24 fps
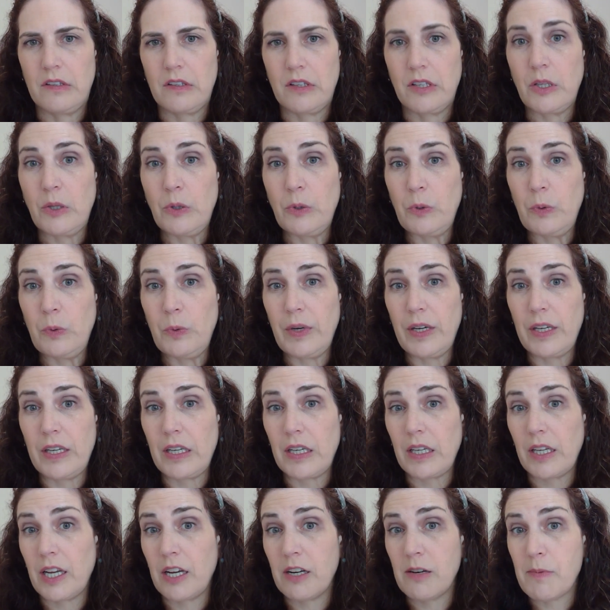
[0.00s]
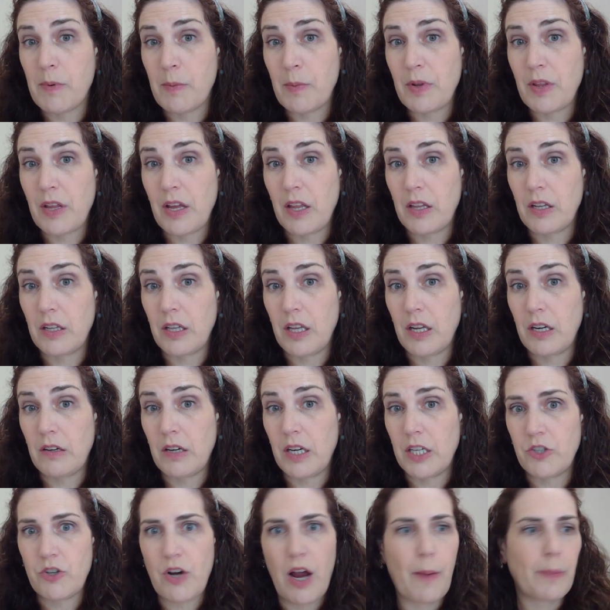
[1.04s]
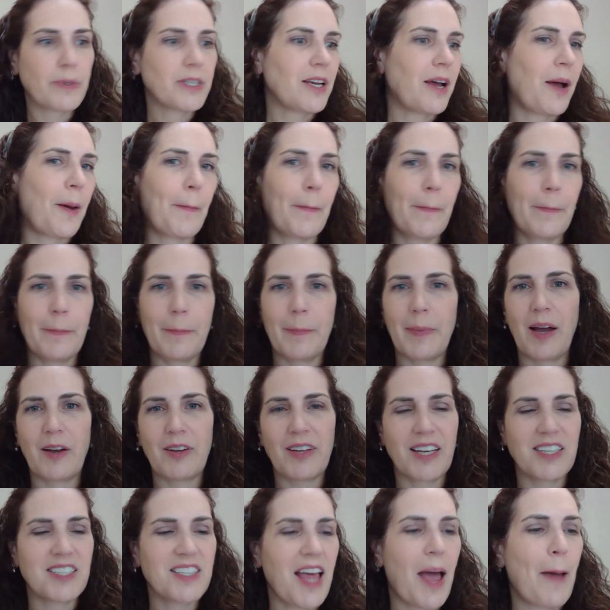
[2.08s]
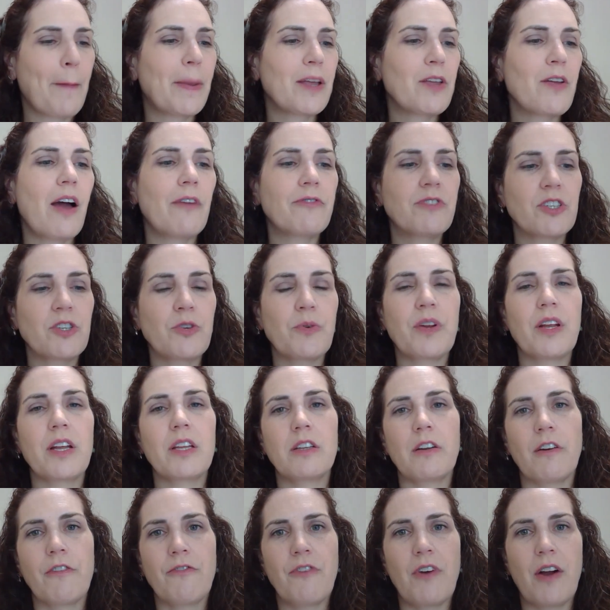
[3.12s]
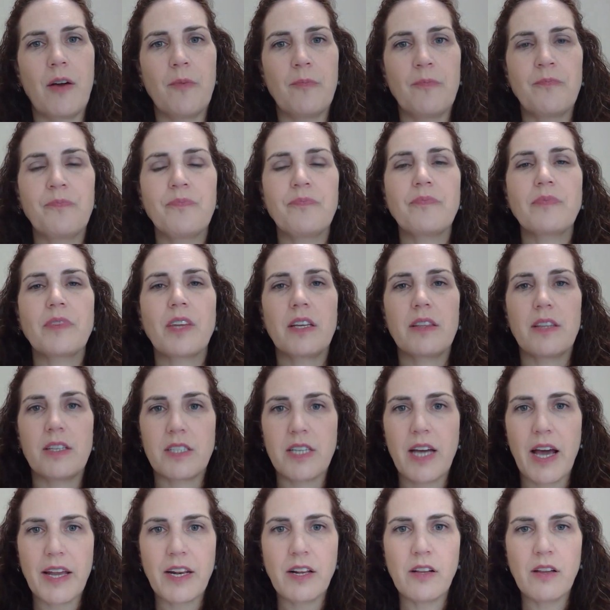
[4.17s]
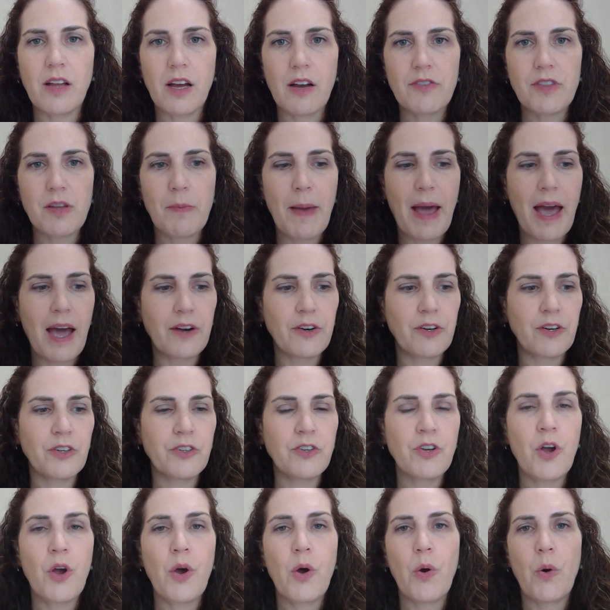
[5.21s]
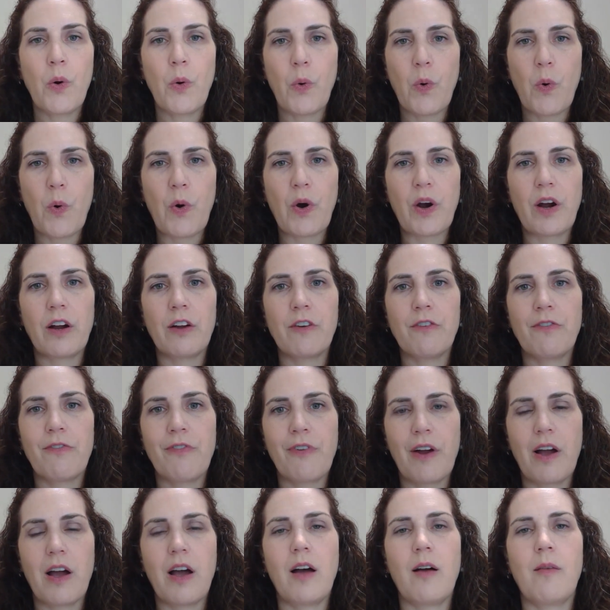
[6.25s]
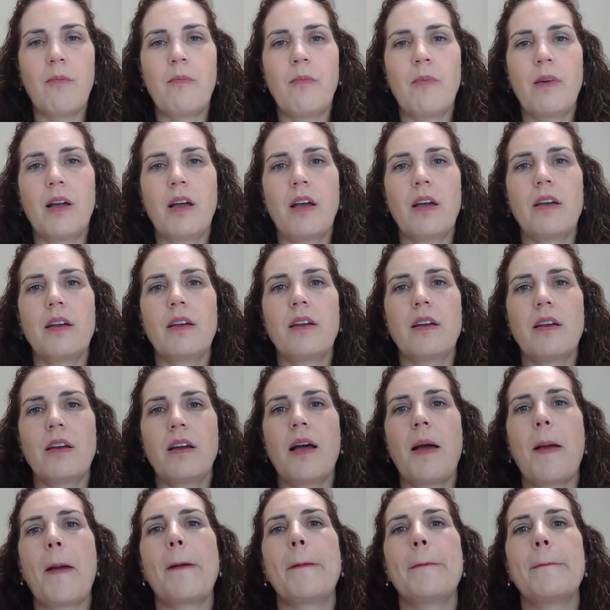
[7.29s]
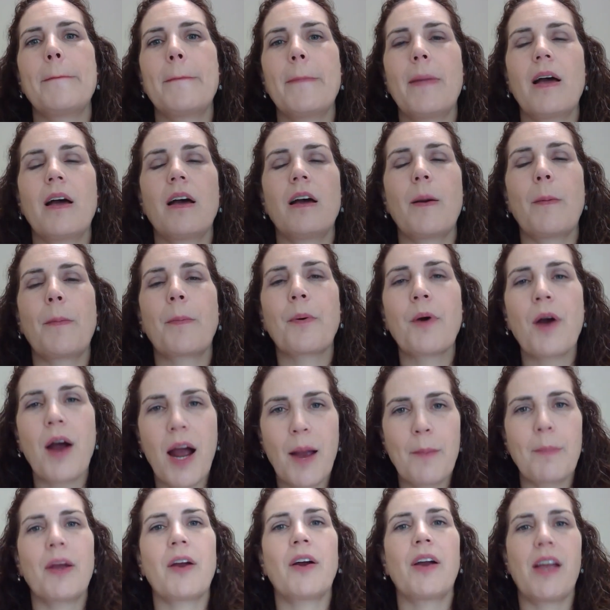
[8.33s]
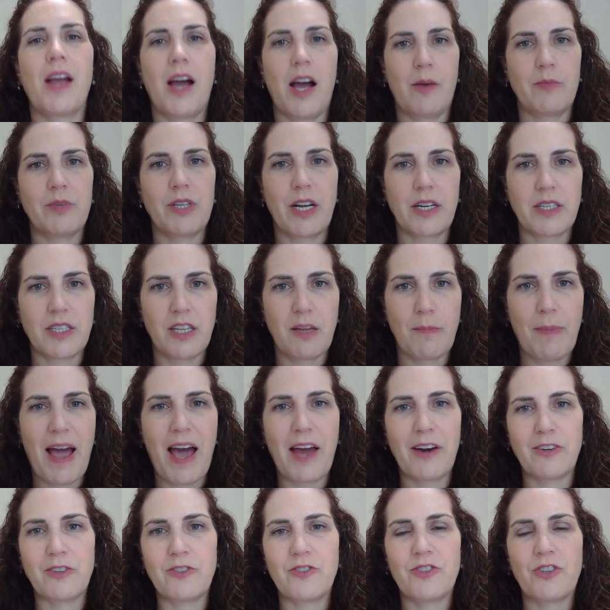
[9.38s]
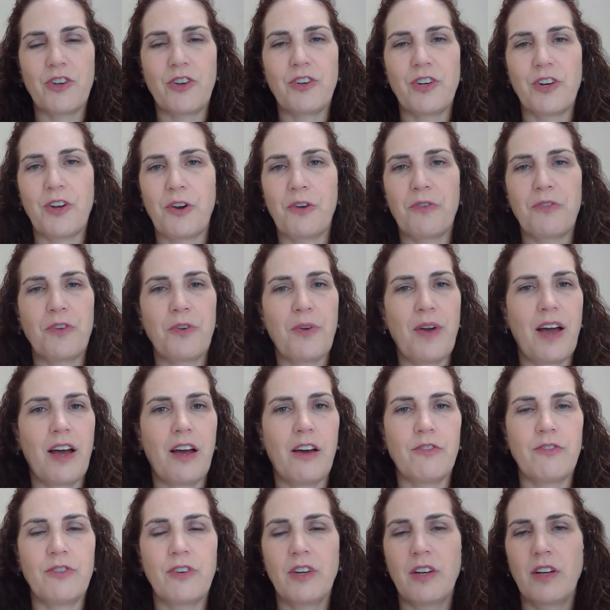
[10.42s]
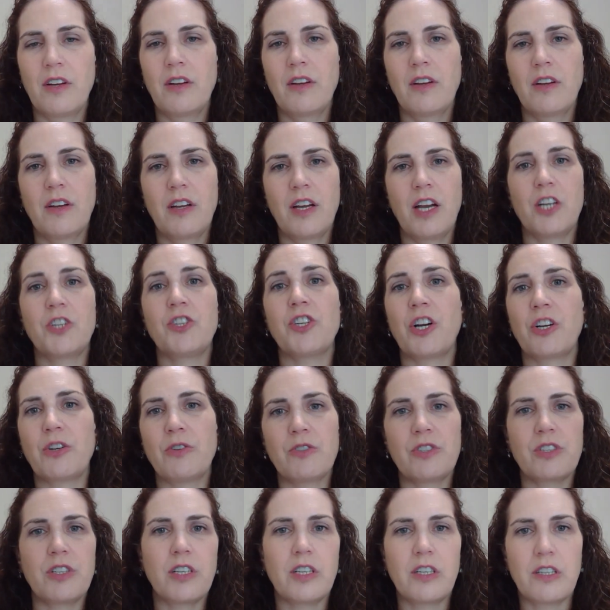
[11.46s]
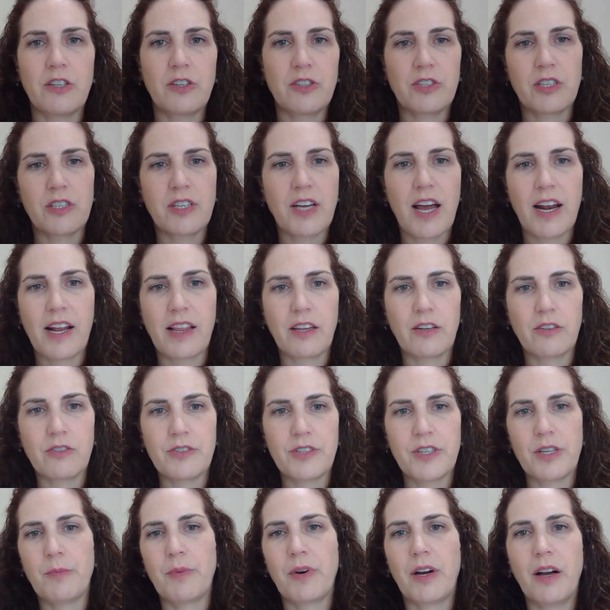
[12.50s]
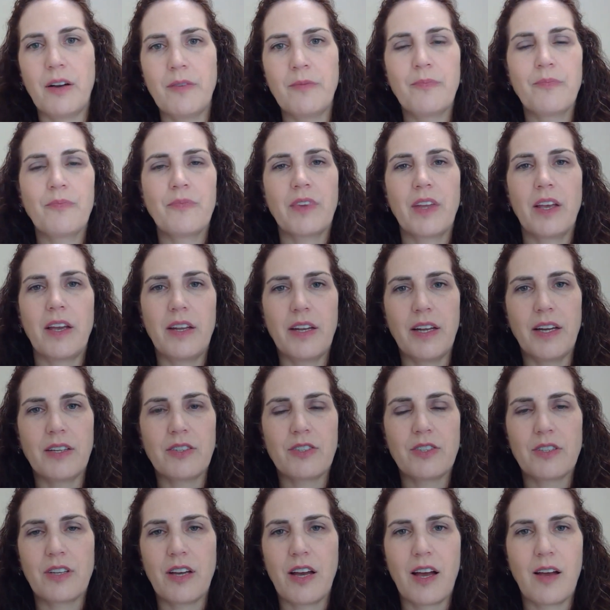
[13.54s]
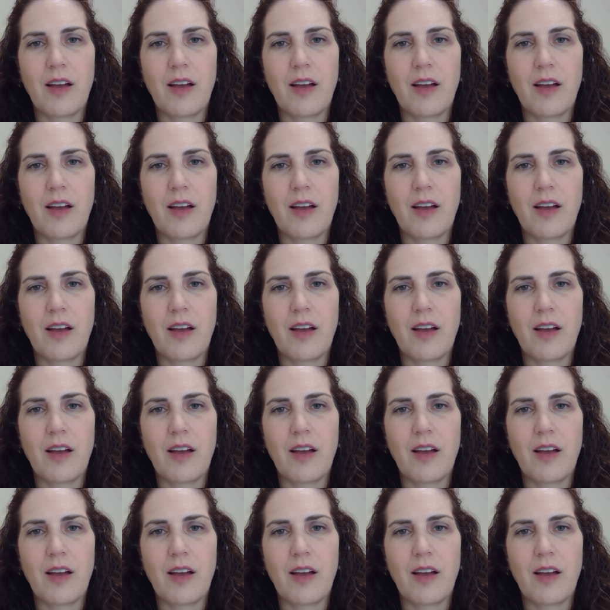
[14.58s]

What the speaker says: U, and I can't remember the other letter I dropped. I'll get to that. But you have to do it either from the title of the pattern or from a primary object in a pattern. So, if you have a jungle scene, there's a tiny little zebra in it,